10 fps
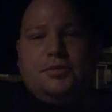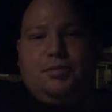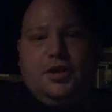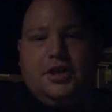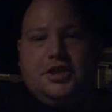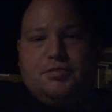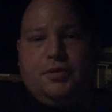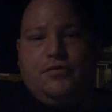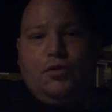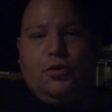the police
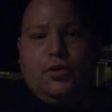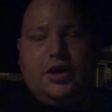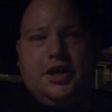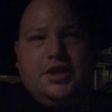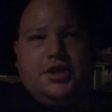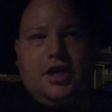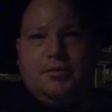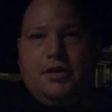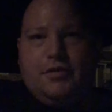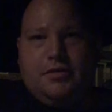before,
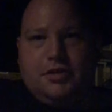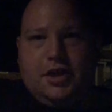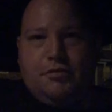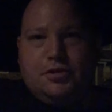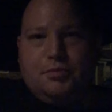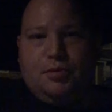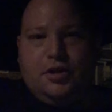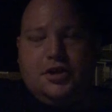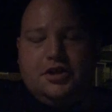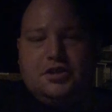anytime I've ever dealt with the
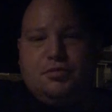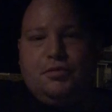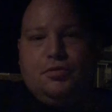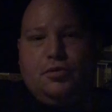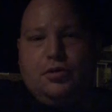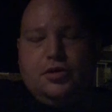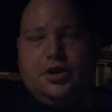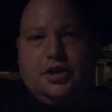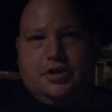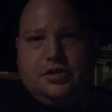police before,
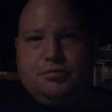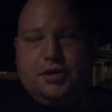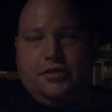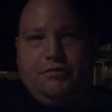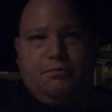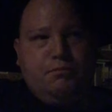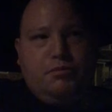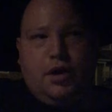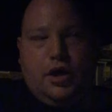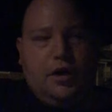and it's been
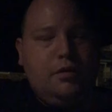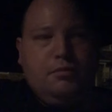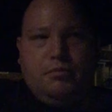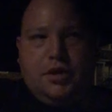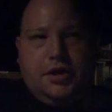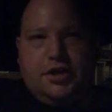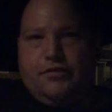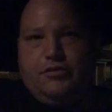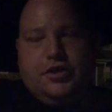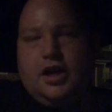many
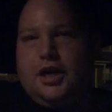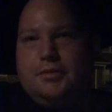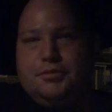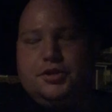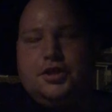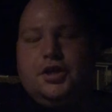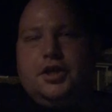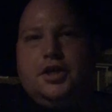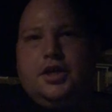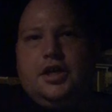different times
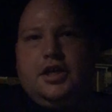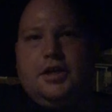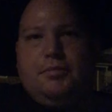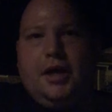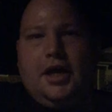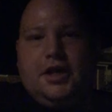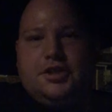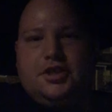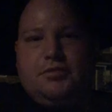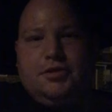in the
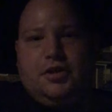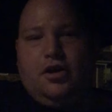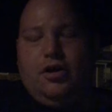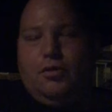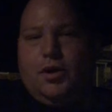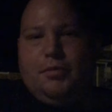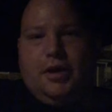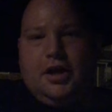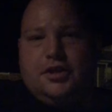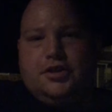past, I mean, all the way
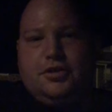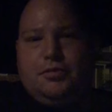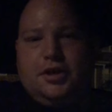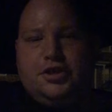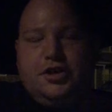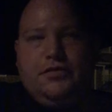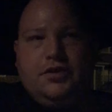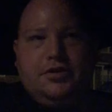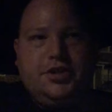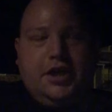back to my
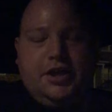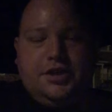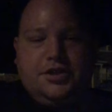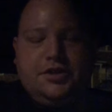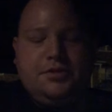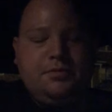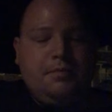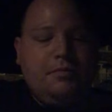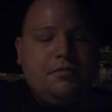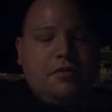juvenile days,
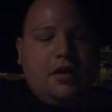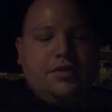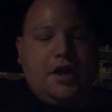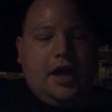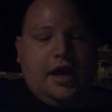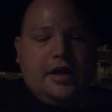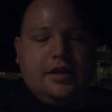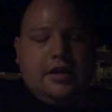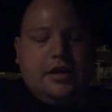that